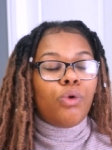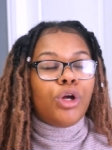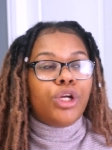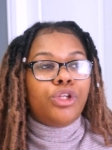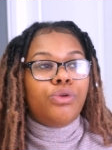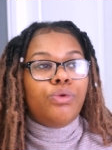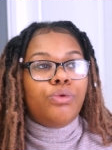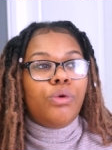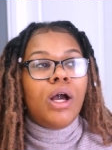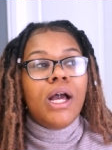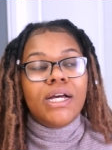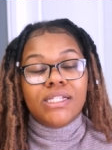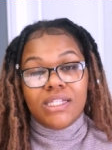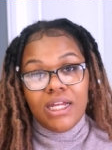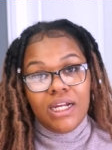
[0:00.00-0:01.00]
or you
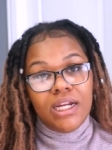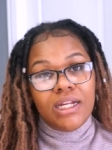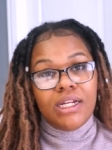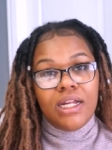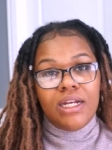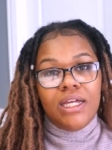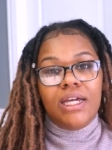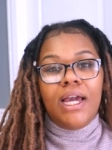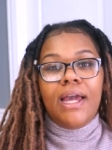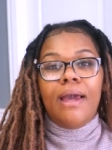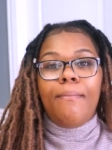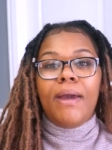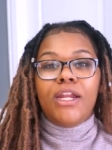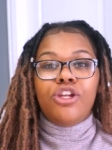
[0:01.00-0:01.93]
send it in a dm